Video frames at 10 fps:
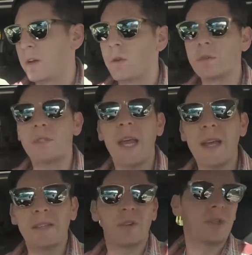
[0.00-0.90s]
Those
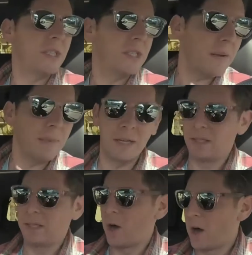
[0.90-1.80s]
days are
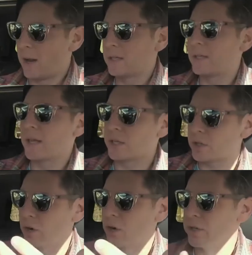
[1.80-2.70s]
seemingly gone as the
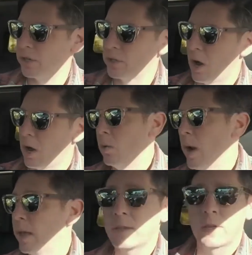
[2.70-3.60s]
excursion has gone
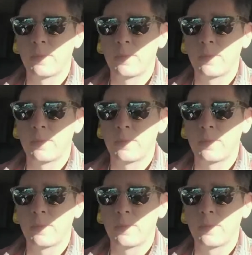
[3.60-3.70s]
away. The